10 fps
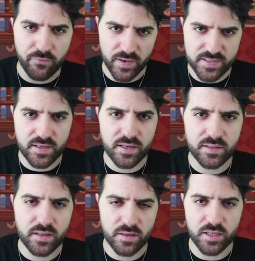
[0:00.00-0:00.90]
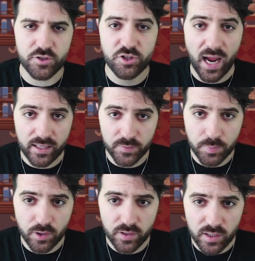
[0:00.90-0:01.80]
visited the chat
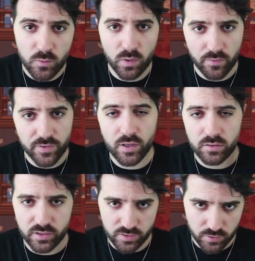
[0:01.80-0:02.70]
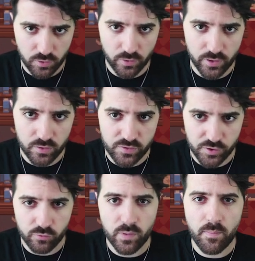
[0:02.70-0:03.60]
pod in one of the earlier tutorials,
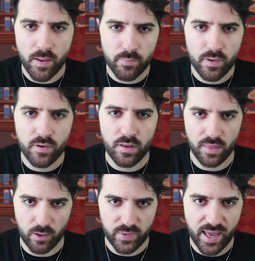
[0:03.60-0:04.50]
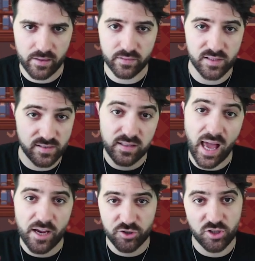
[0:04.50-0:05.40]
you'll remember that we had the
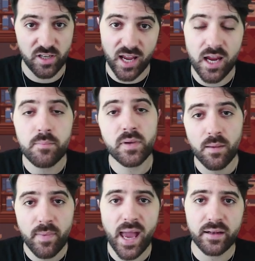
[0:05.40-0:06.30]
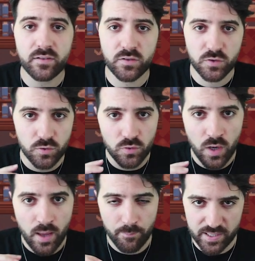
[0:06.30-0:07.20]
/name command
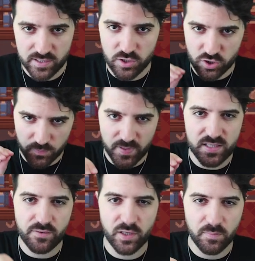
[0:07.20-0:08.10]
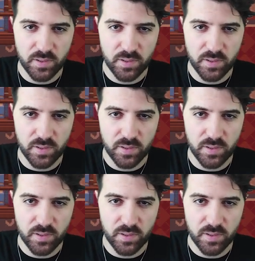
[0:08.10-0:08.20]
to message specific